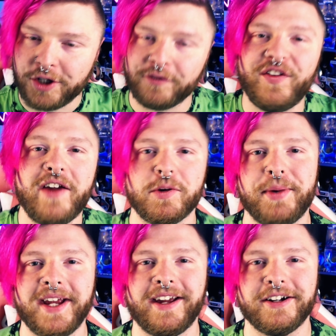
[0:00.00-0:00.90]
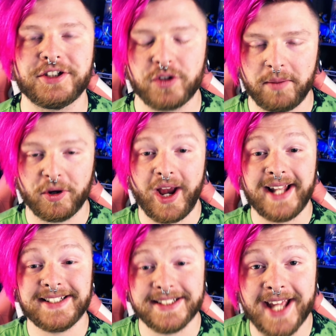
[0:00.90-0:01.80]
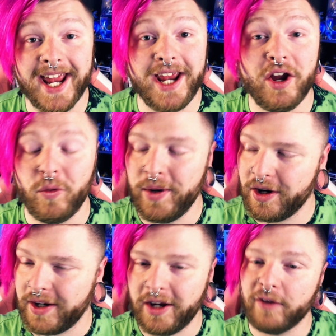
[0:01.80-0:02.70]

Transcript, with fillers: your favorite pink-haired streamer, and today we are here,